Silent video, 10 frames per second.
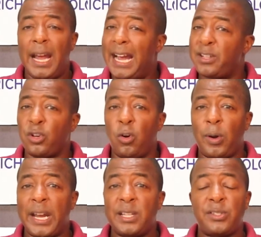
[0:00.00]
As
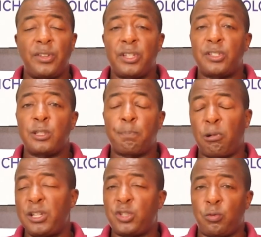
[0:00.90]
always, this is
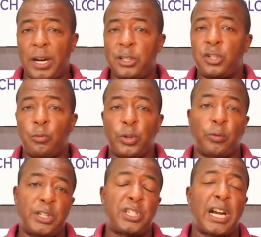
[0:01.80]
Prince Rich with
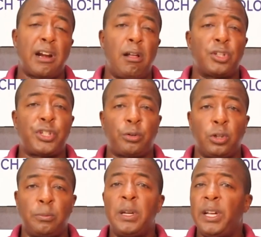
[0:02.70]
Rich Technology
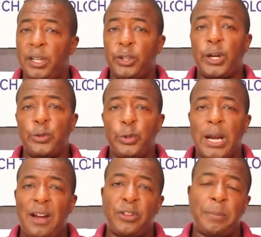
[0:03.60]
Group your go to
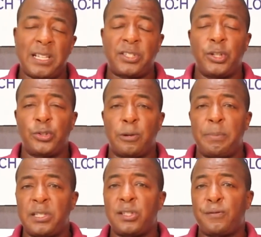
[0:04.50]
guy for the best deals on
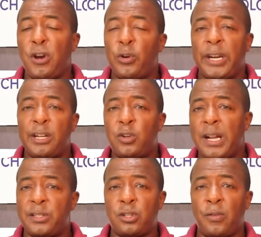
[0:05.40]
business phone and
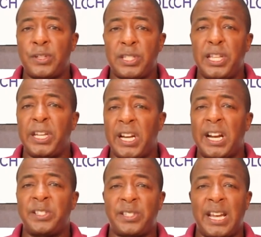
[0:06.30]
internet service in the
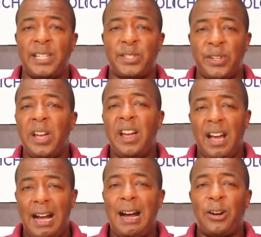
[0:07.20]
United States.
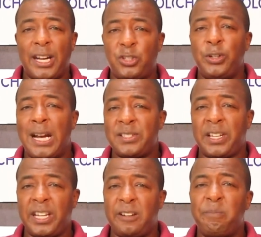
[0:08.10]
I'll catch you guys
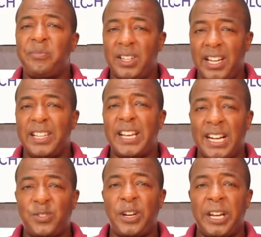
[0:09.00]
again in the
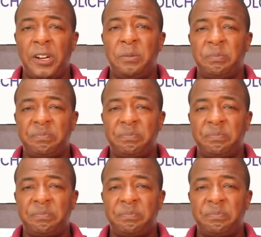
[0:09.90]
next video.